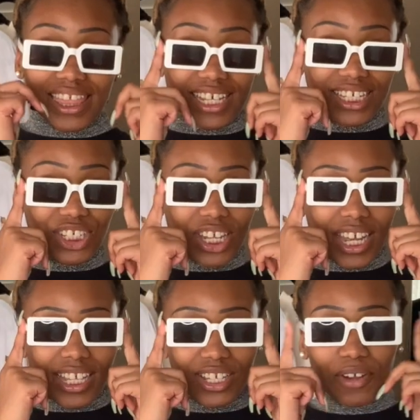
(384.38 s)
These
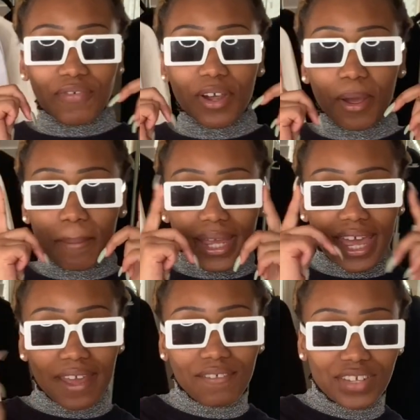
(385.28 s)
shades are from
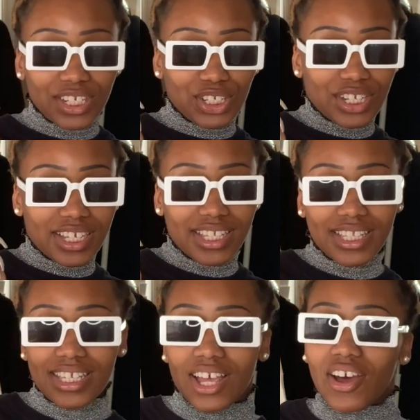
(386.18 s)
K
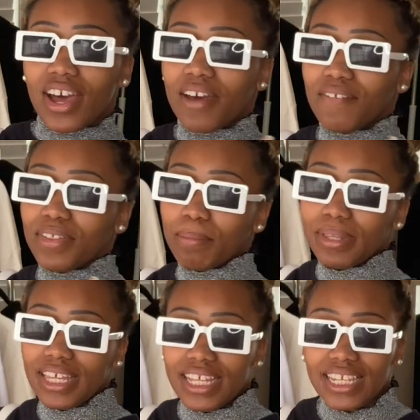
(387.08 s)
Visions. I'll have them
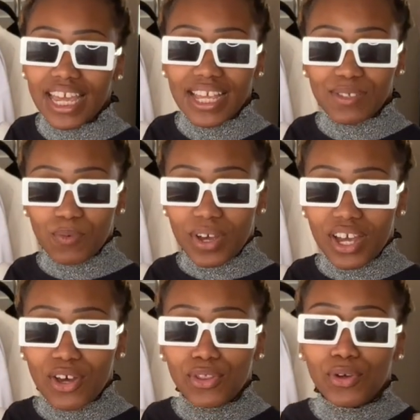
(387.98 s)
linked as
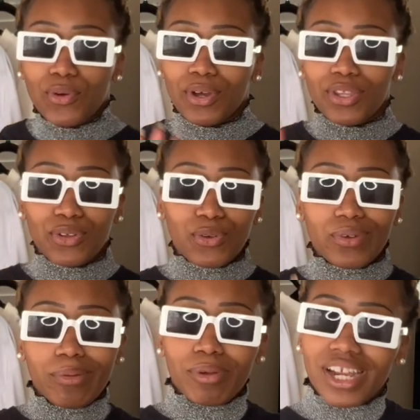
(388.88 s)
well. They're going through
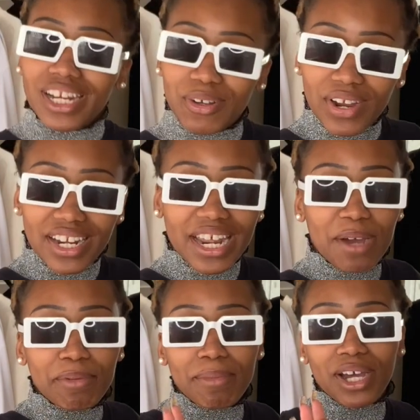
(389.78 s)
rebranding right now,
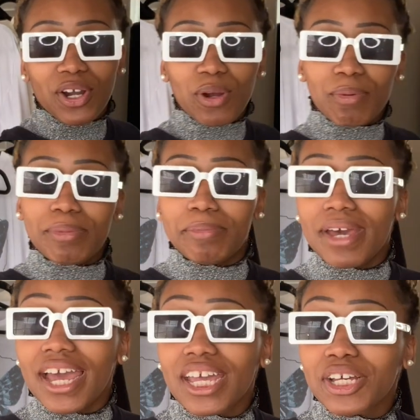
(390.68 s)
but my girl will be
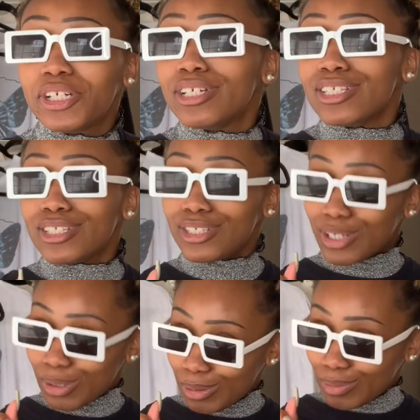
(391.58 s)
back
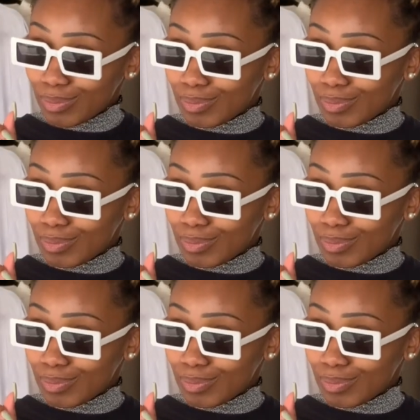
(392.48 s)
soon.